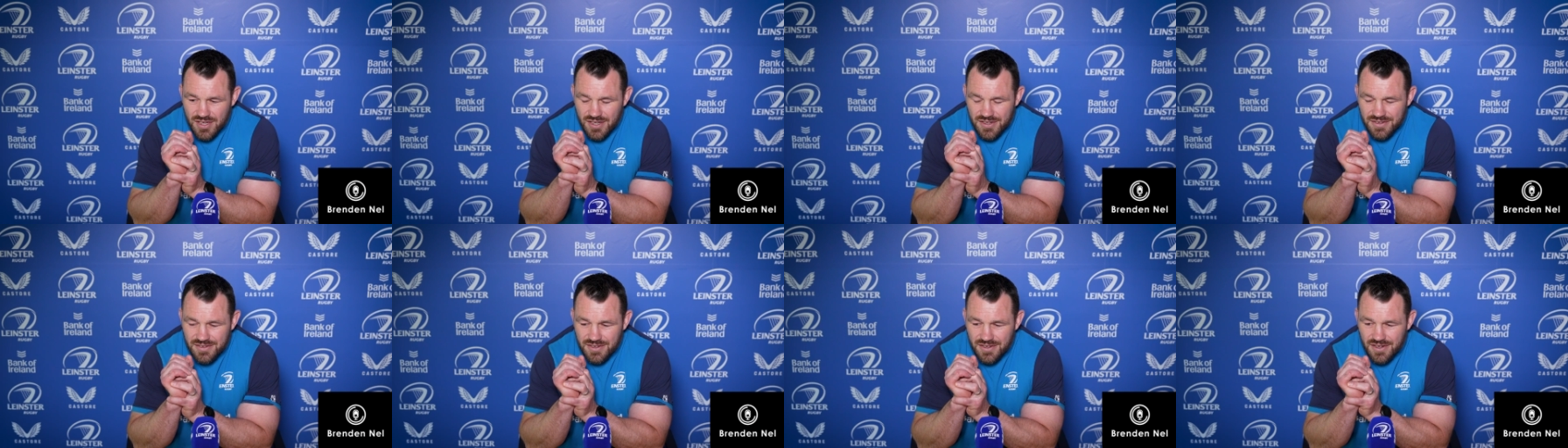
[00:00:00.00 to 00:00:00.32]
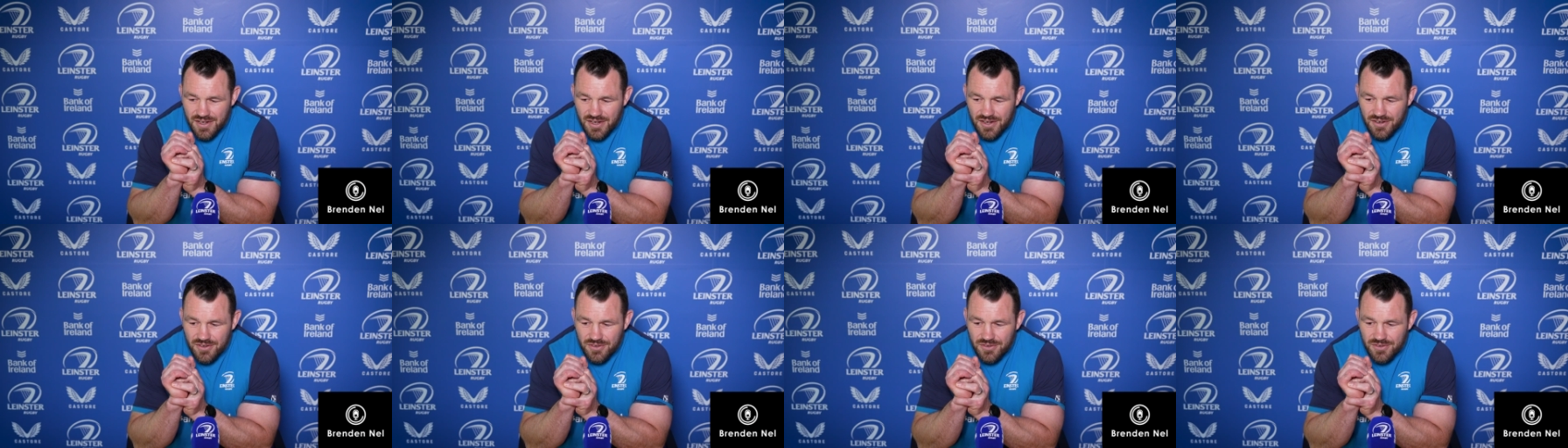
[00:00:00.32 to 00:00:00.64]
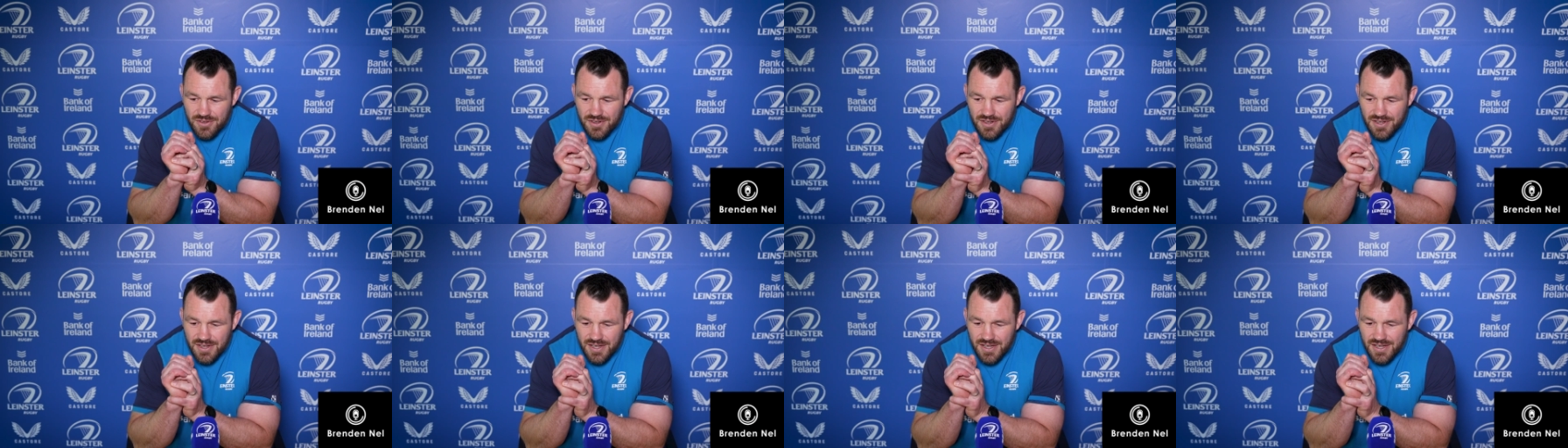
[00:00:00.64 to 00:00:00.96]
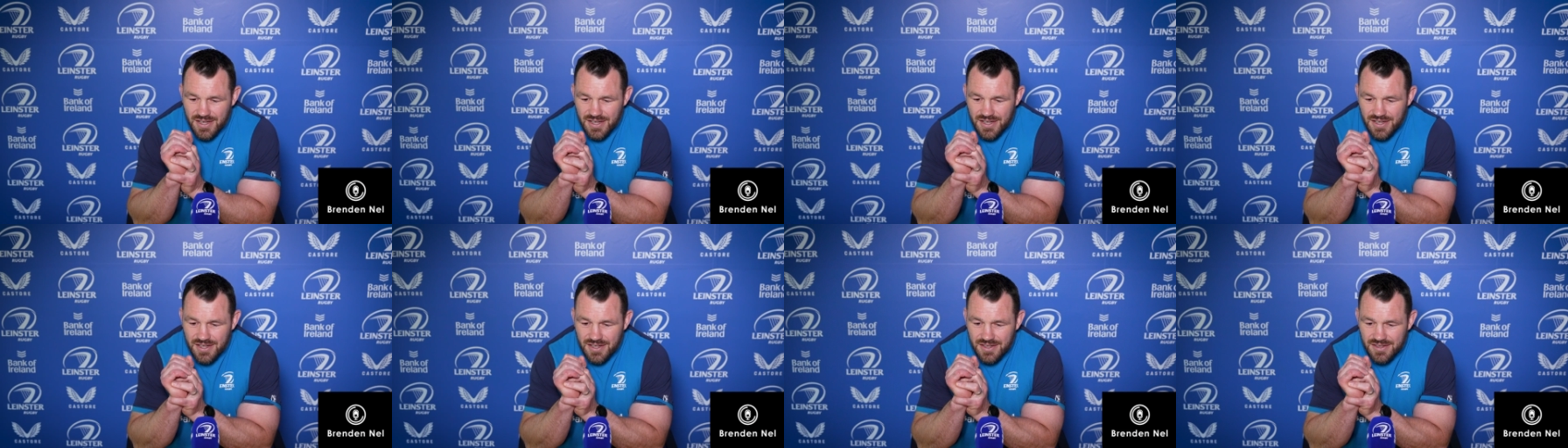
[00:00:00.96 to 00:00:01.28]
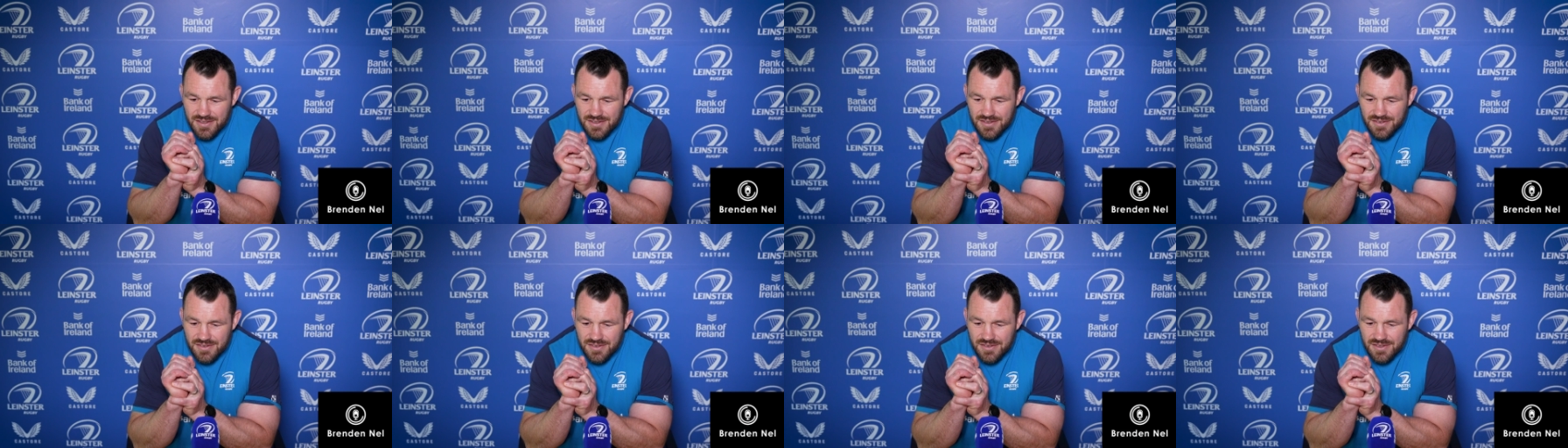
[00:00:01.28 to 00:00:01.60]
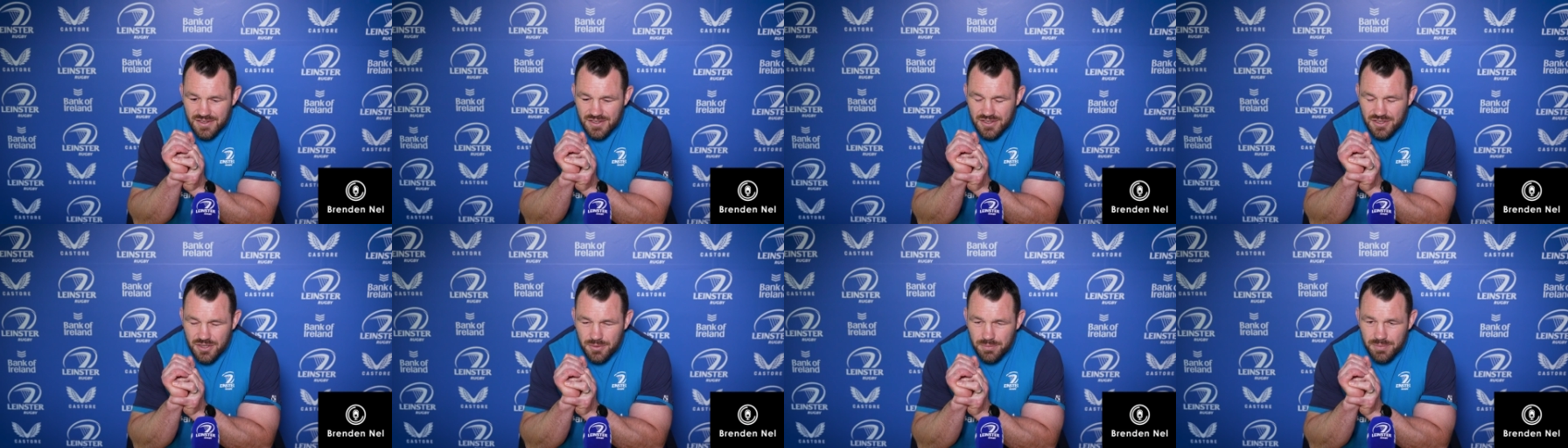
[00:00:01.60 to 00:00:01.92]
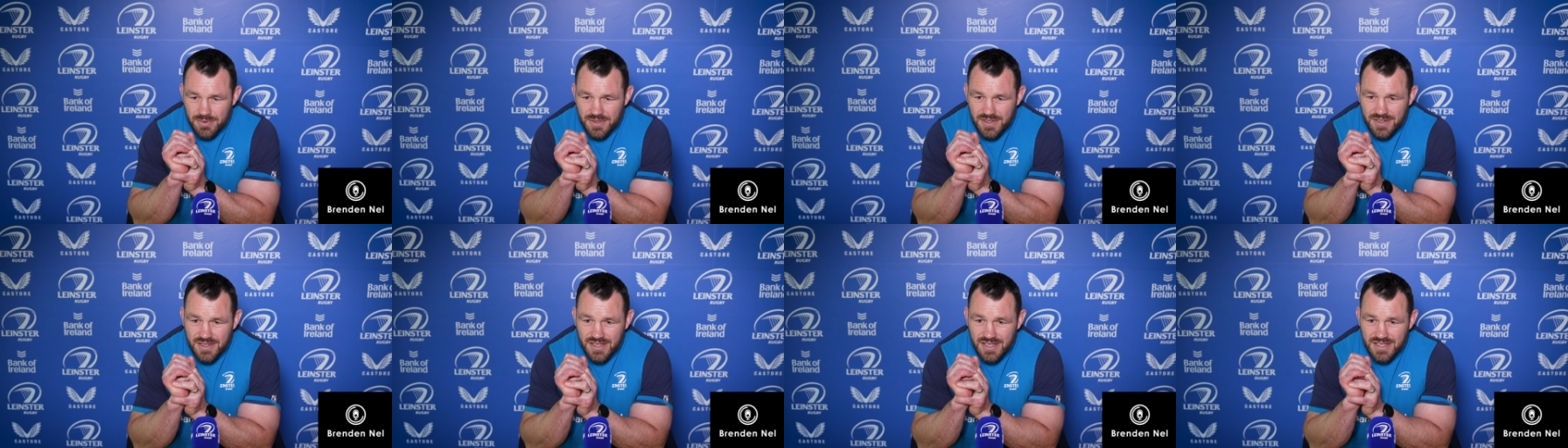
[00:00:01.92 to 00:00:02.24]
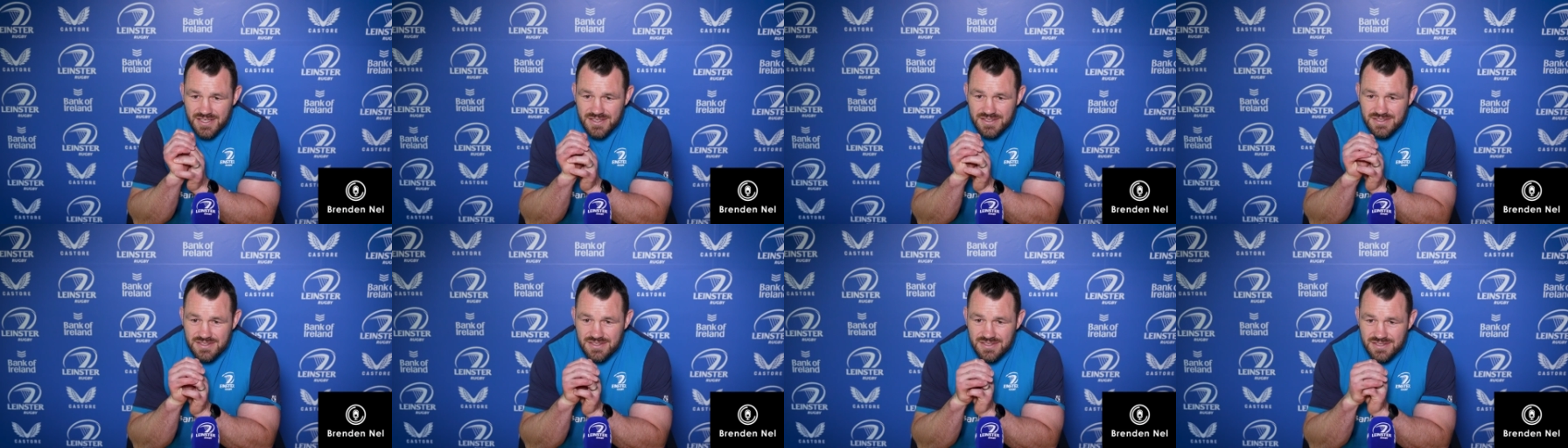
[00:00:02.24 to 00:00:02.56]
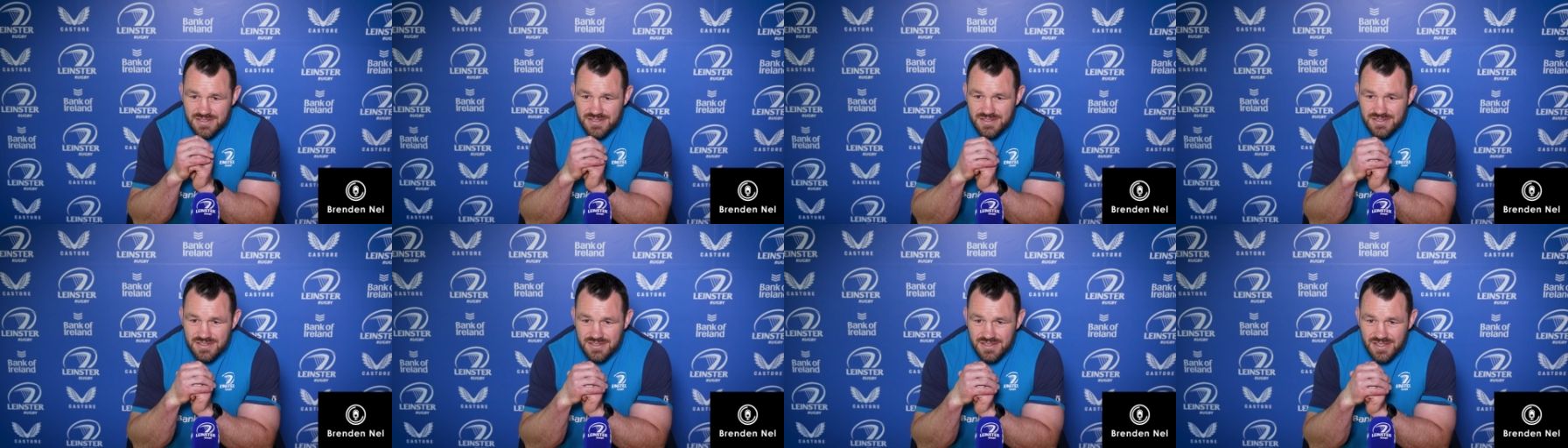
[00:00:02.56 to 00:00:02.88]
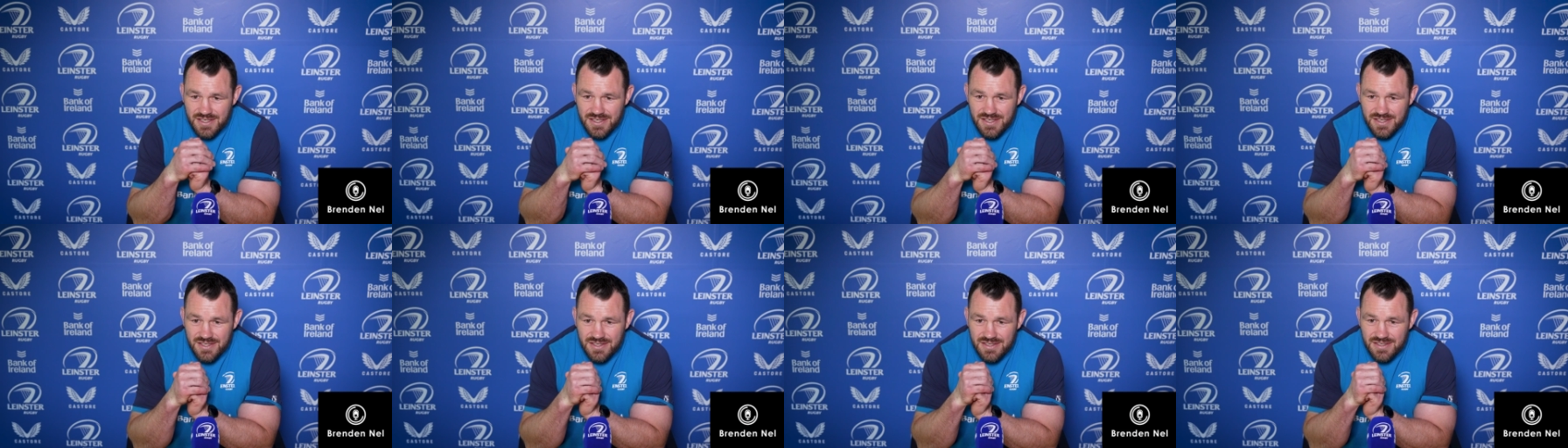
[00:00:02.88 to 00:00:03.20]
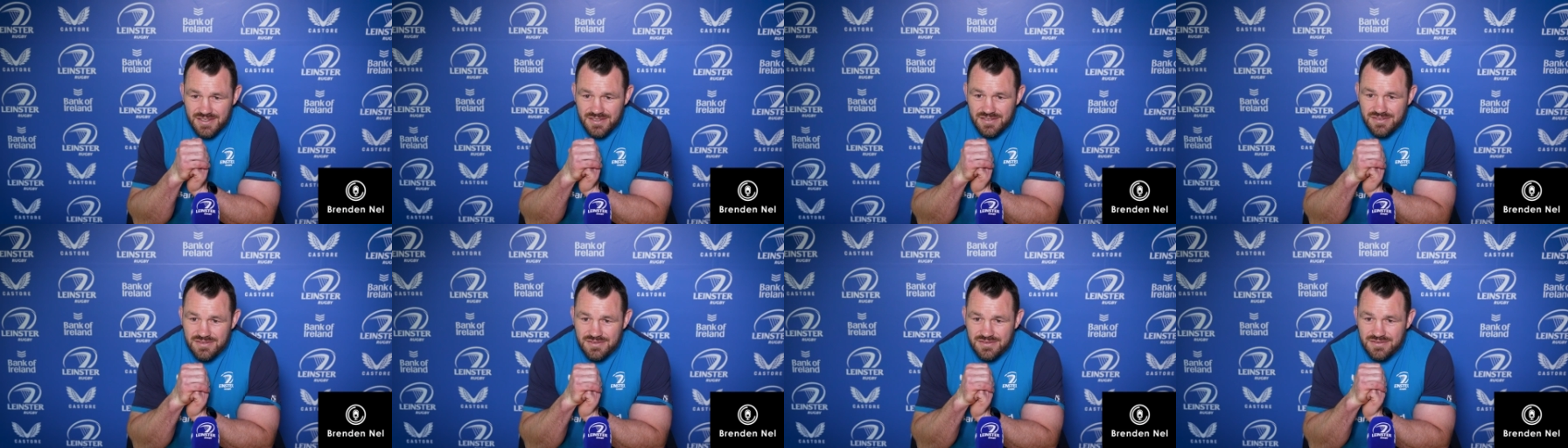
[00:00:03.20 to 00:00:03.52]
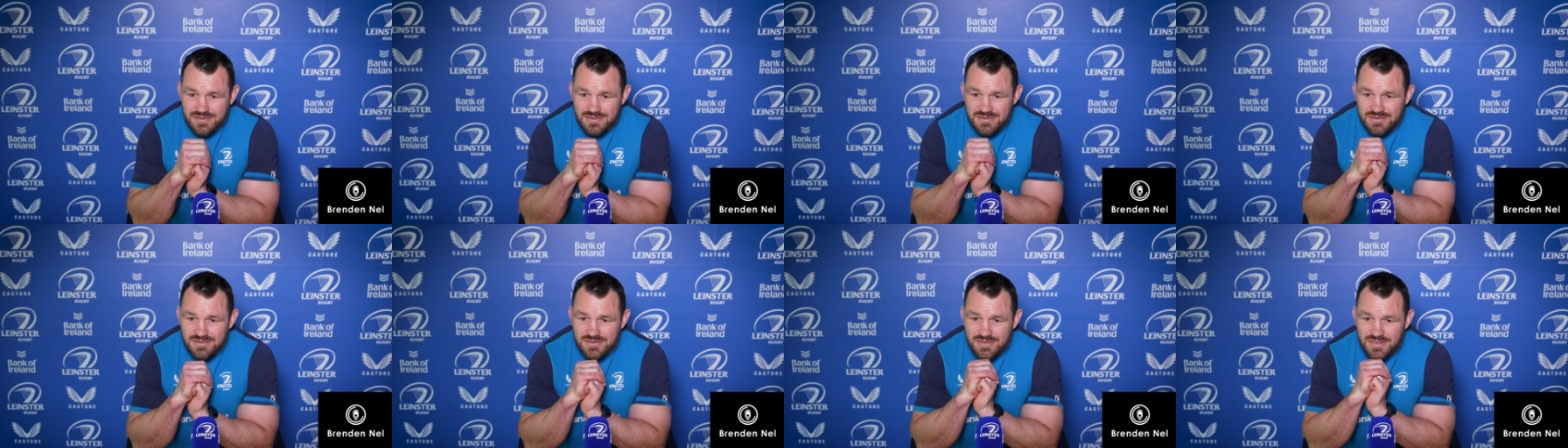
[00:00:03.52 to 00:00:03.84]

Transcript: I don't know. Uh, a couple of things in